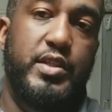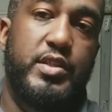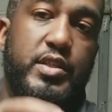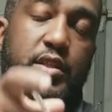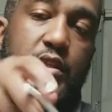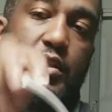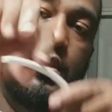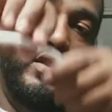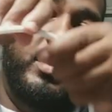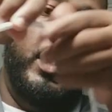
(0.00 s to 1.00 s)

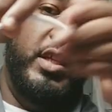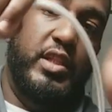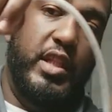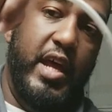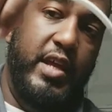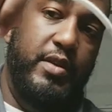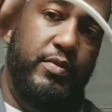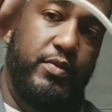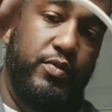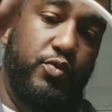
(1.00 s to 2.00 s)
is this
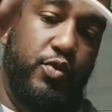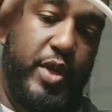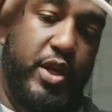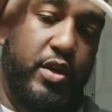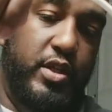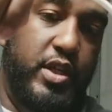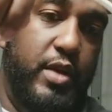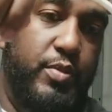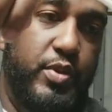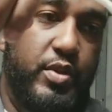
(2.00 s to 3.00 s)
line will be
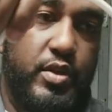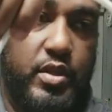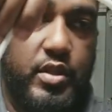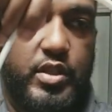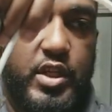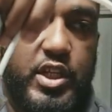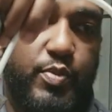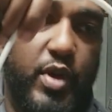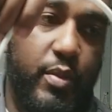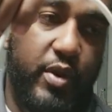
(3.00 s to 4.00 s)
hooked up
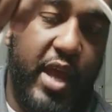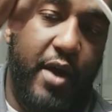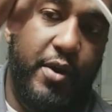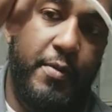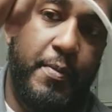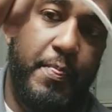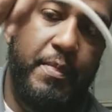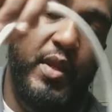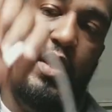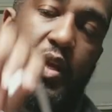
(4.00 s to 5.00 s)
to this bubble
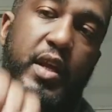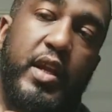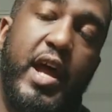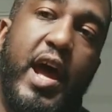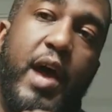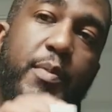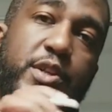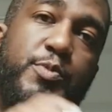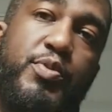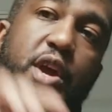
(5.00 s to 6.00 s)
counter.
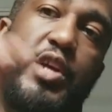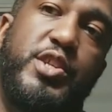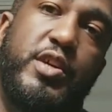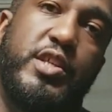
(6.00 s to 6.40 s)
Now how much